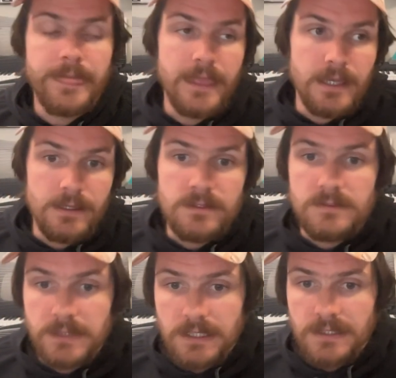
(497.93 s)
And
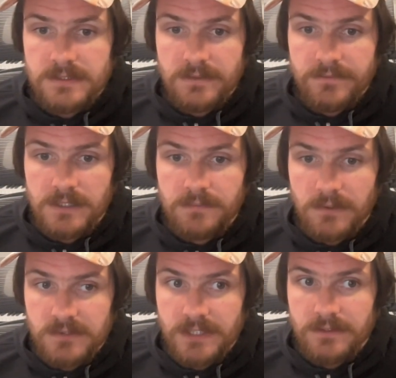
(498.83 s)
because of the
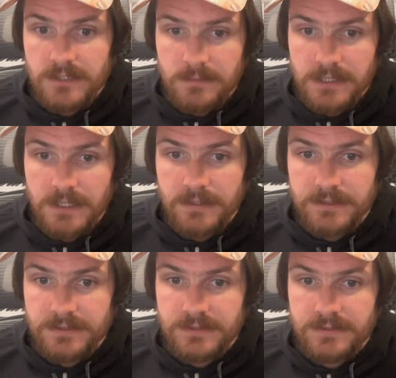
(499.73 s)
posterior
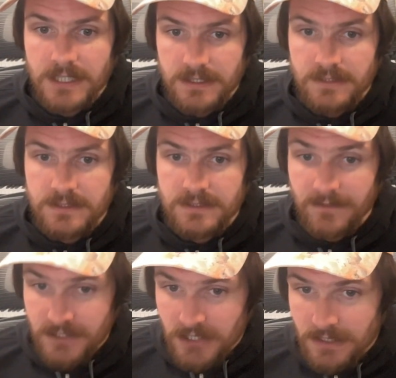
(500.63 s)
tibialis tendon
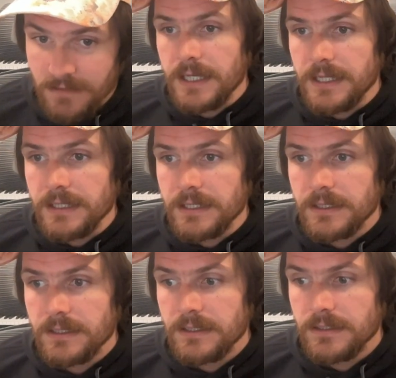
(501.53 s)
dysfunction, I
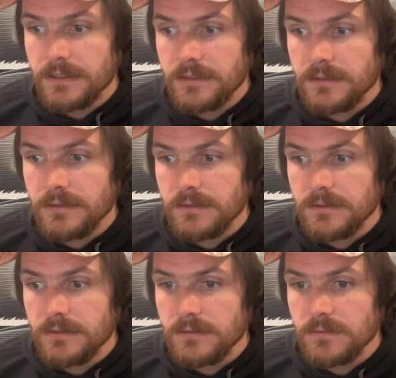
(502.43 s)

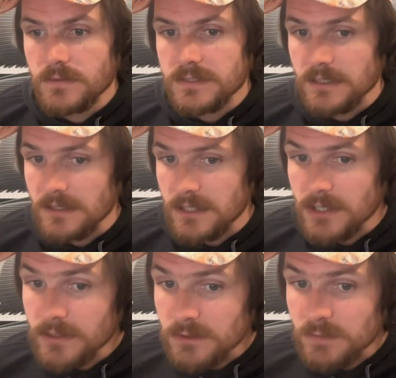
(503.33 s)
was a
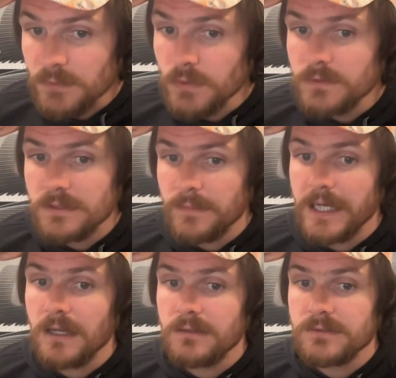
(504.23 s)
little spooked
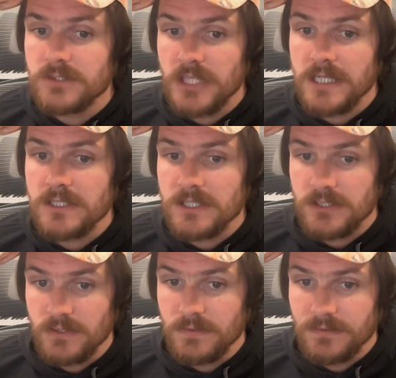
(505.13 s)
about changing
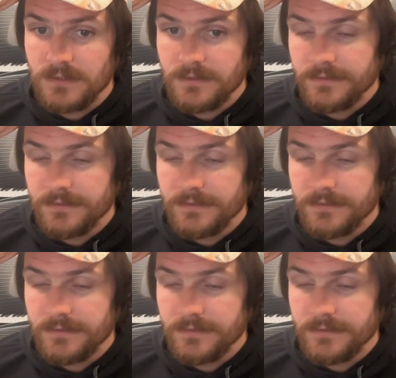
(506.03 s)
shoes.